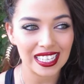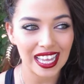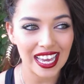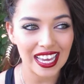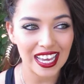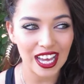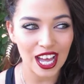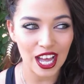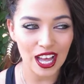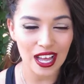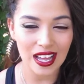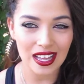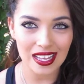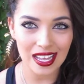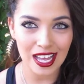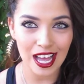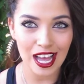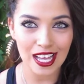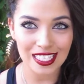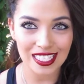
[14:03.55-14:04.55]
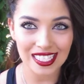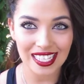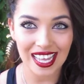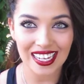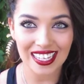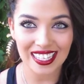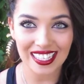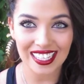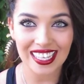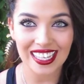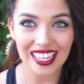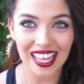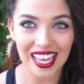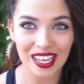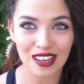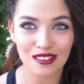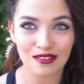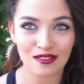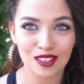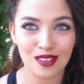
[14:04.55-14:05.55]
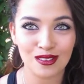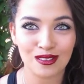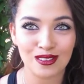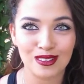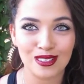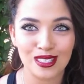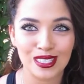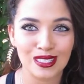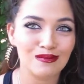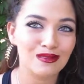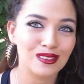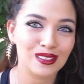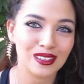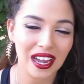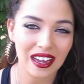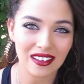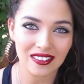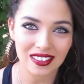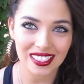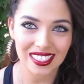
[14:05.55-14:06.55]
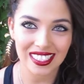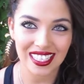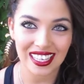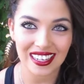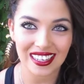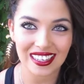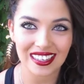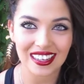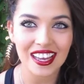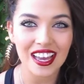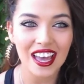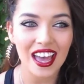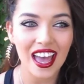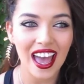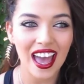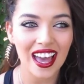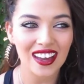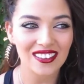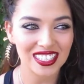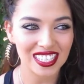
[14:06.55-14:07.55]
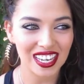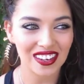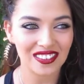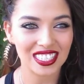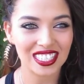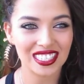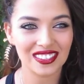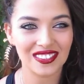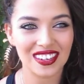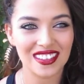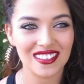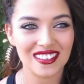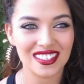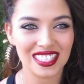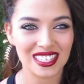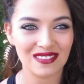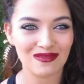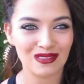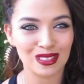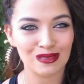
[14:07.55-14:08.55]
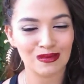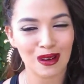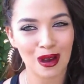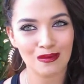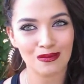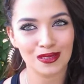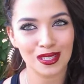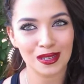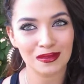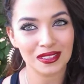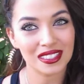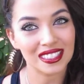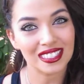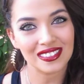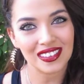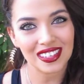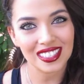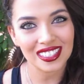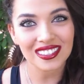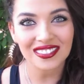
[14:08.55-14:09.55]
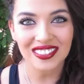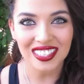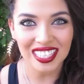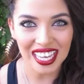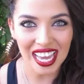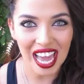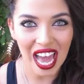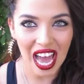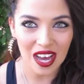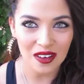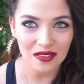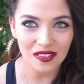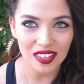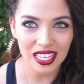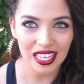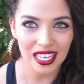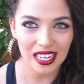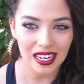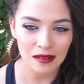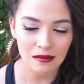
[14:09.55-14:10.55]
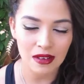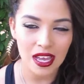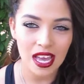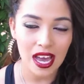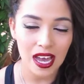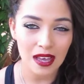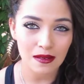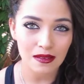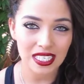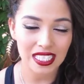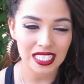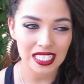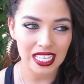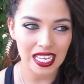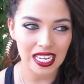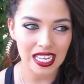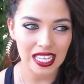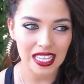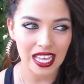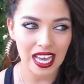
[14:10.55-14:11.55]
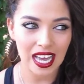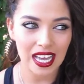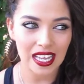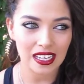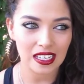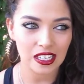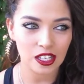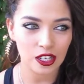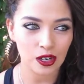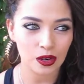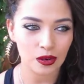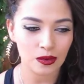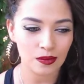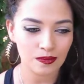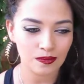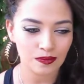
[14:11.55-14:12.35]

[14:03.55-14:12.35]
like steadily like a few new subscribers, and every time I see one of those emails pops up, it just makes me really happy, and I'm excited that, you know,